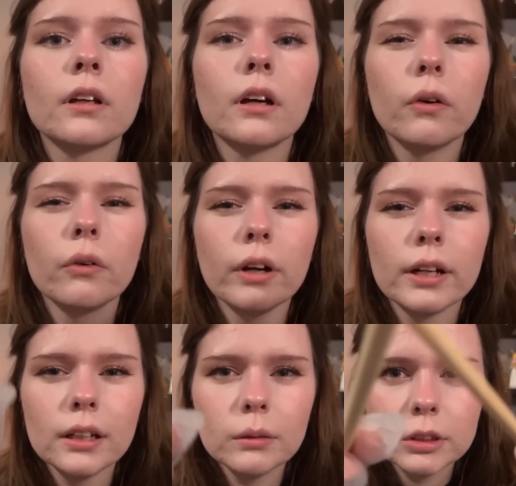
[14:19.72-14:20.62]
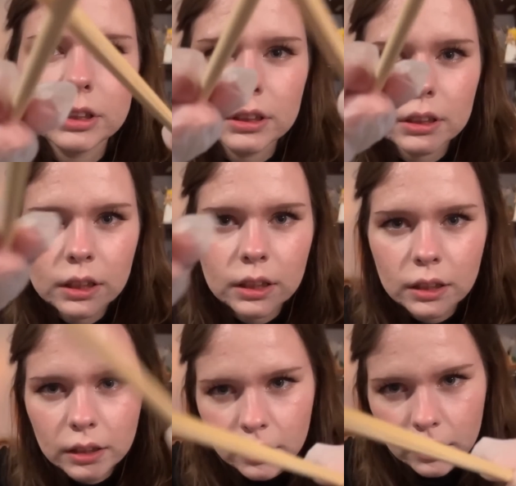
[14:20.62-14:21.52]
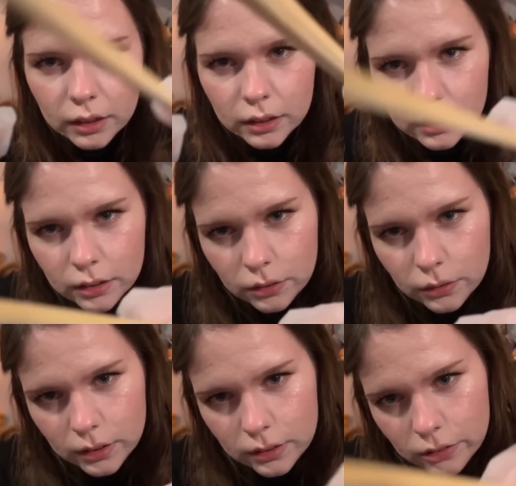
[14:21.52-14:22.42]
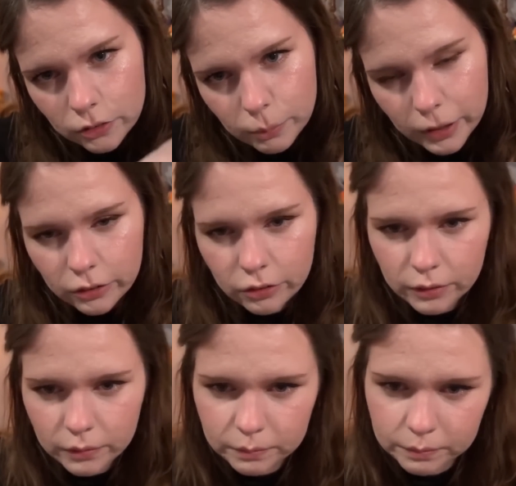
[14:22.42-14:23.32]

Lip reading: Alrighty, let me just continue this inspection.